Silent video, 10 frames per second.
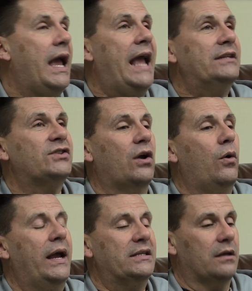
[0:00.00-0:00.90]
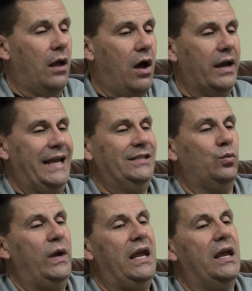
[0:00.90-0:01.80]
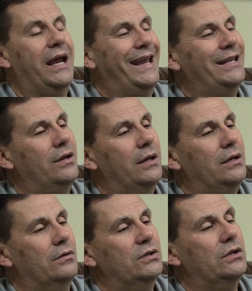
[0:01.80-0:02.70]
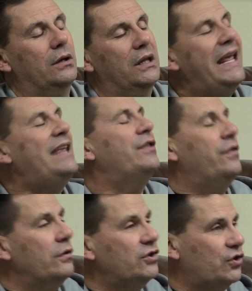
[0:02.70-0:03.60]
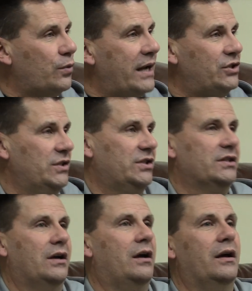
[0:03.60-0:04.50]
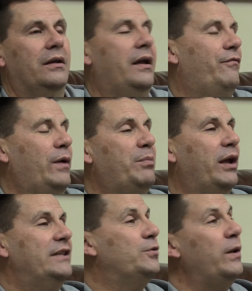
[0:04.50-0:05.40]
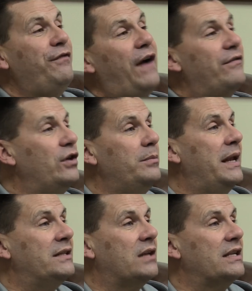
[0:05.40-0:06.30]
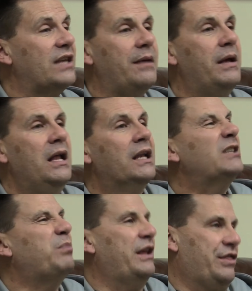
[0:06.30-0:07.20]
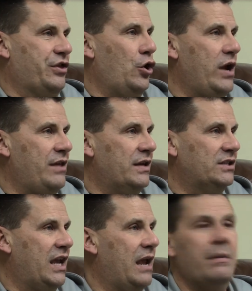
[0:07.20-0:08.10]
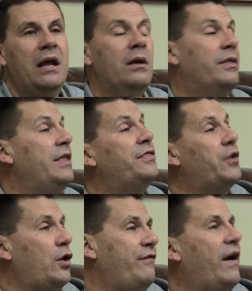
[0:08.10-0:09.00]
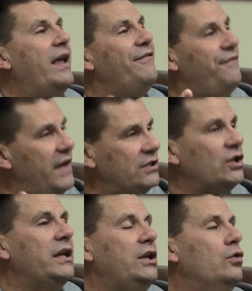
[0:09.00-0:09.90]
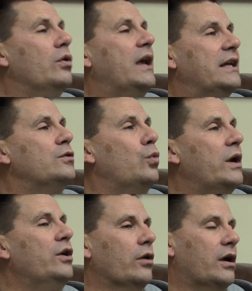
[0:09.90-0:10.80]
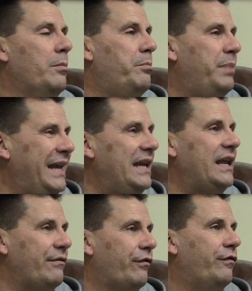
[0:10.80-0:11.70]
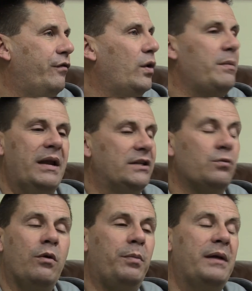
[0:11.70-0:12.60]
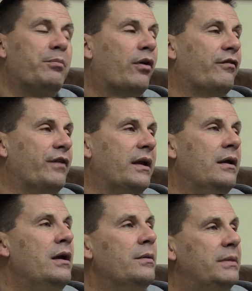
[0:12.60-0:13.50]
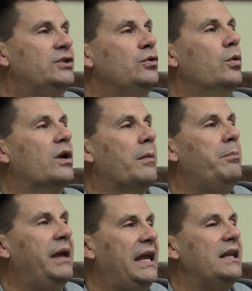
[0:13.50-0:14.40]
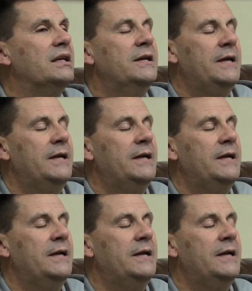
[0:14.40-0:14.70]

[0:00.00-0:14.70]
And so, as long as we in, you know lengthen those stretches, uh, if we played 25 good minutes last game, let's play 30 this game, then 35. Eventually, you'll get to where you're competing for 40 minutes. You won't play perfect, but you will compete.